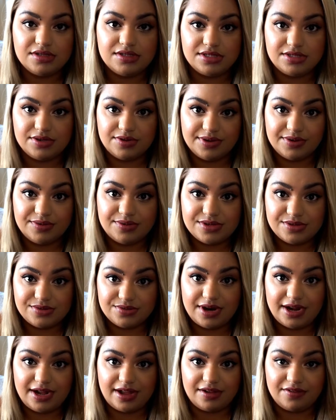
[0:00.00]
So it was
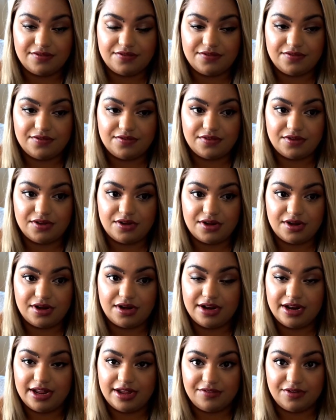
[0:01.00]
rough
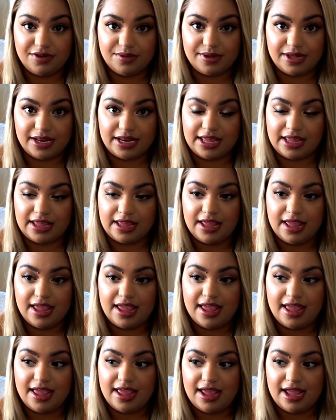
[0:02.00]
on everybody,
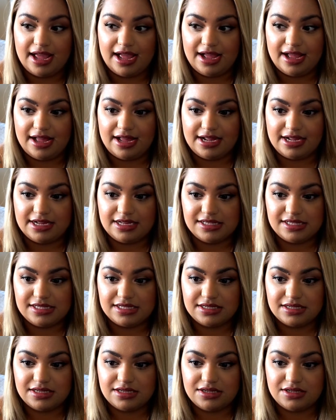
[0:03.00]
and
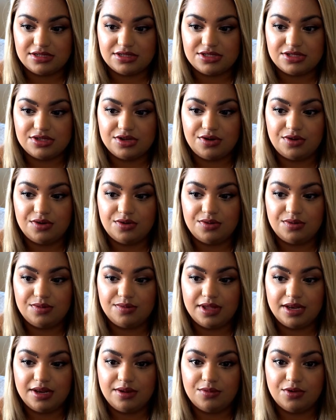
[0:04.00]
so
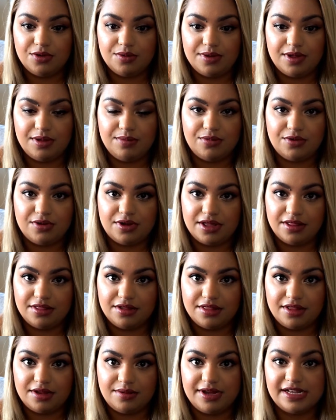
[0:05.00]
many more people other
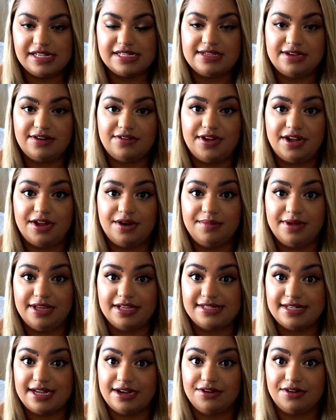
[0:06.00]
than myself had to make
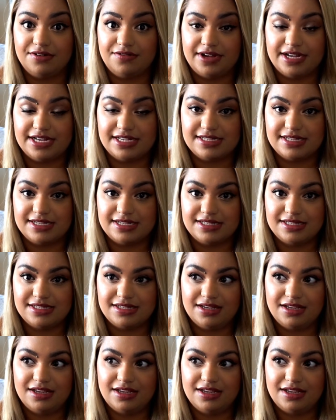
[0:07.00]
sacrifices.